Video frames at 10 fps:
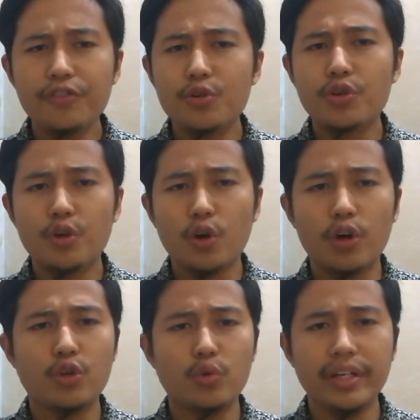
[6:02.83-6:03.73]
you're
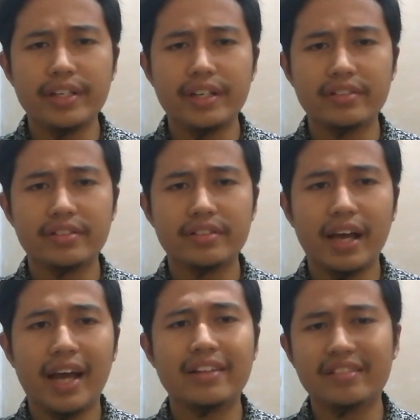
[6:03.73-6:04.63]
not doing this
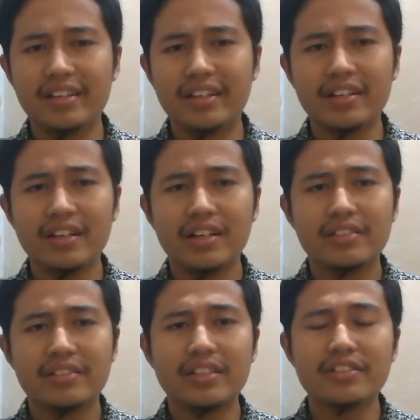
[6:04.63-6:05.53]
and think
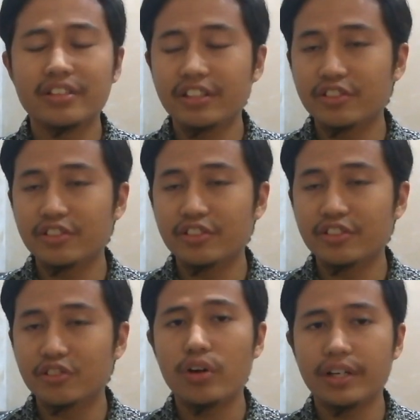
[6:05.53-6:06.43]
sunscreen is
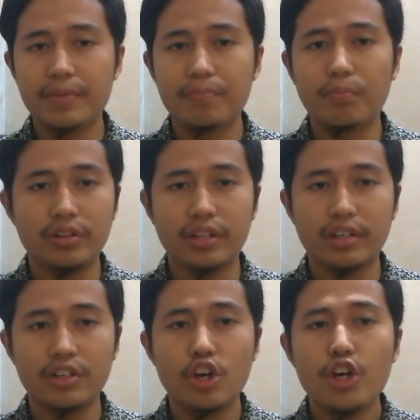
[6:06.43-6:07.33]
not important,
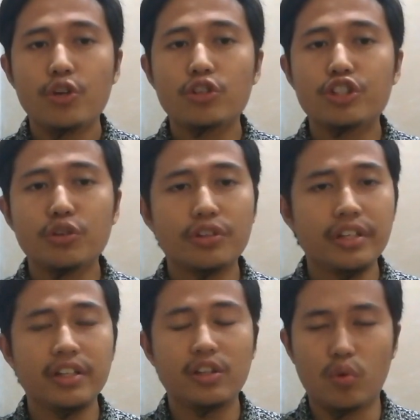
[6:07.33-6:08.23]
you should
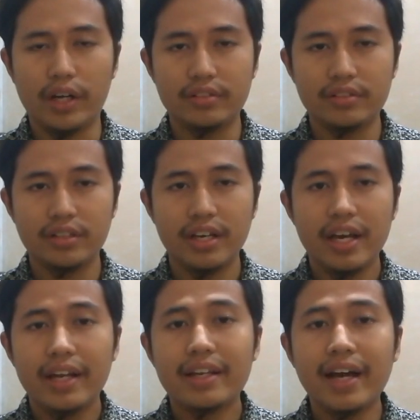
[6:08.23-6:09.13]
think twice.
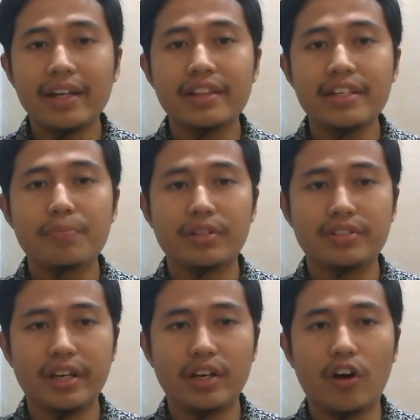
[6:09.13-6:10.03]

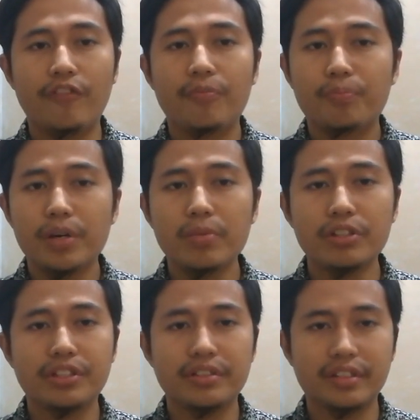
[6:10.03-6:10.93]
90% of
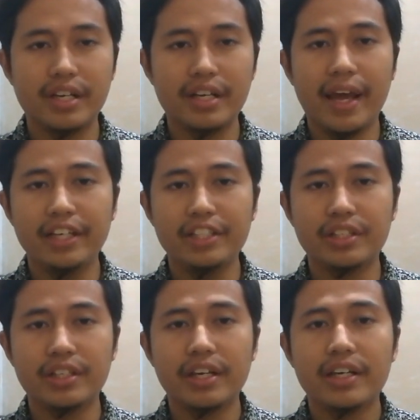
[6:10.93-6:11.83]
premature skin
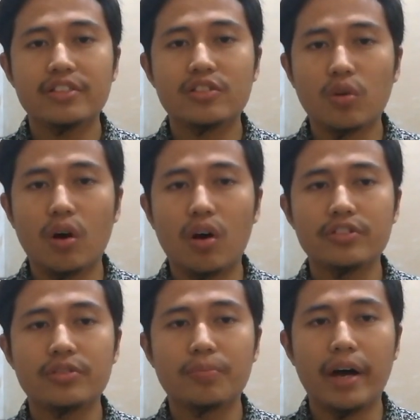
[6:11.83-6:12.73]
aging is
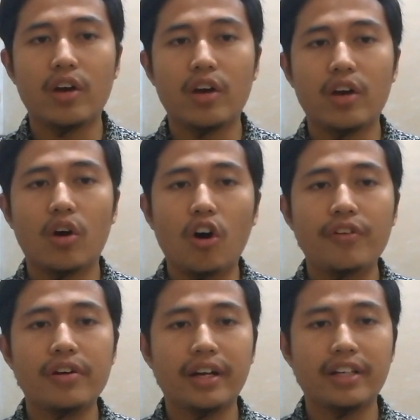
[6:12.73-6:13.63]
caused by
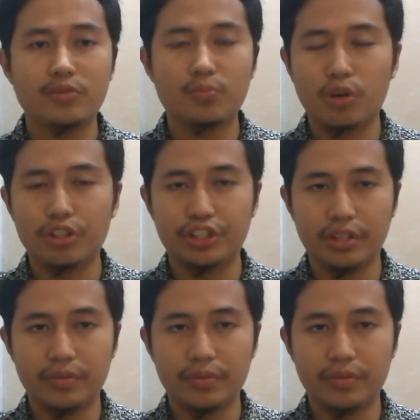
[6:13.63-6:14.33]
overexposure.